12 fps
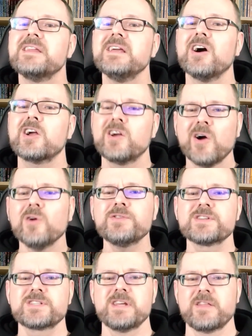The
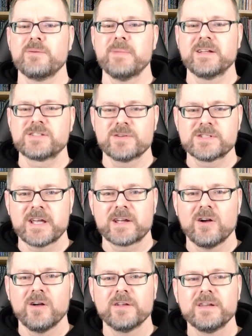Occultist Nethermancer, as I
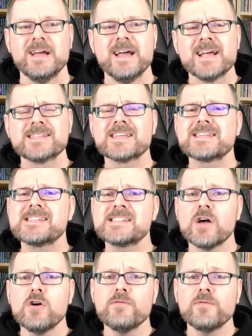call it, is a
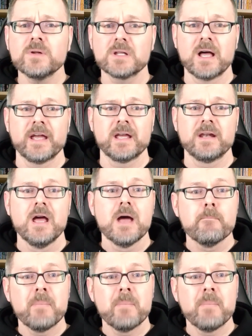self-reliant,